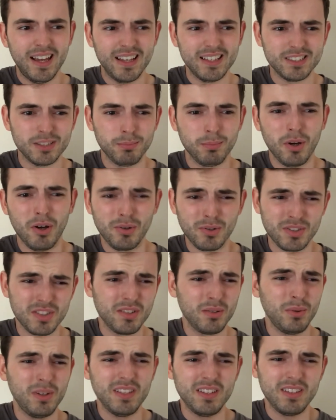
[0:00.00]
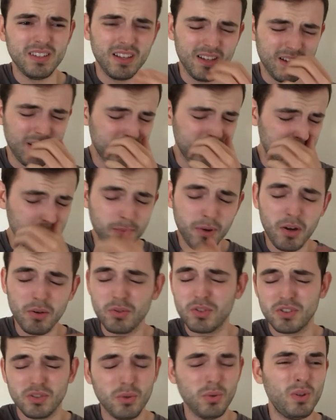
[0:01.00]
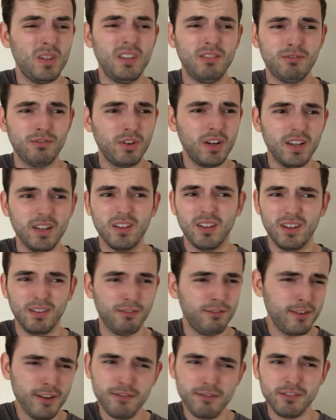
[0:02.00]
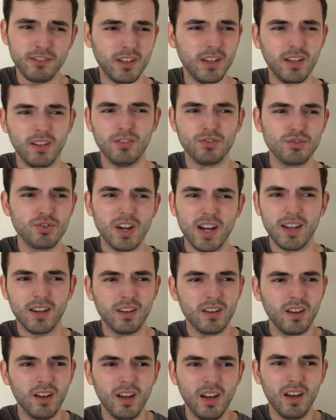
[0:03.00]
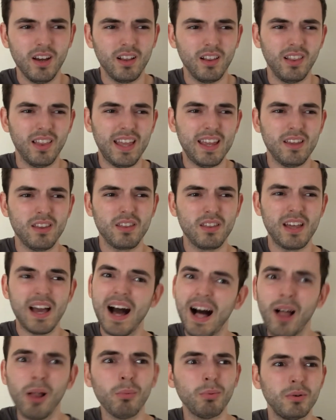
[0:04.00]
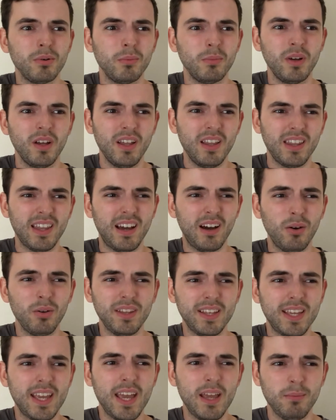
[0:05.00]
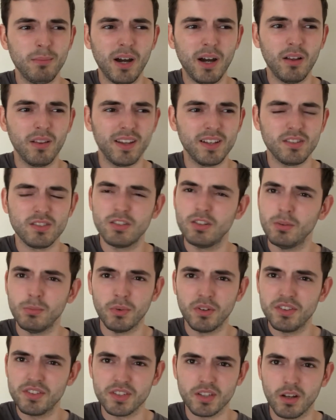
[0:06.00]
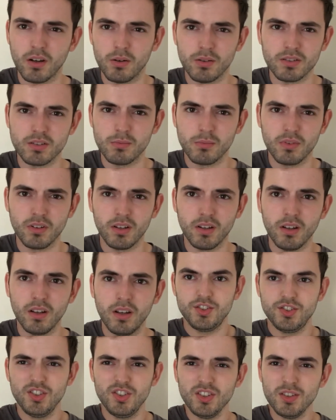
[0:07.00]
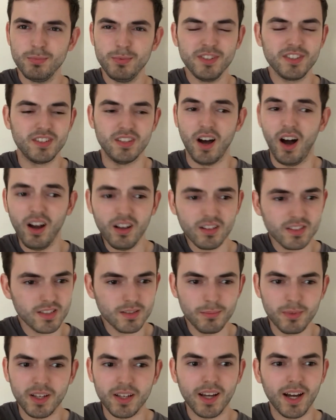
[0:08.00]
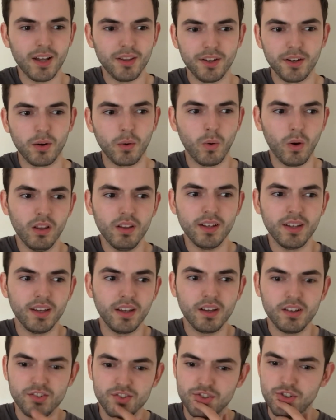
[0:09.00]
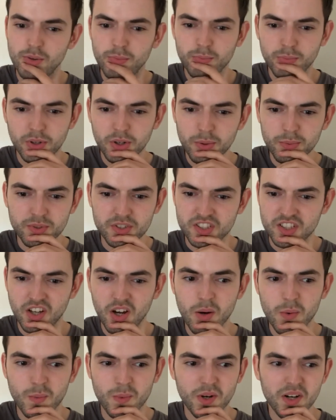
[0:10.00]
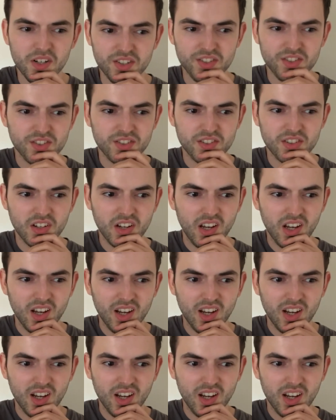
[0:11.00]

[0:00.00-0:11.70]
as opposed to the friggin' like 15 track length album that only came out like 2 months ago or something. It's just bizarre to me how the quality can jump up so much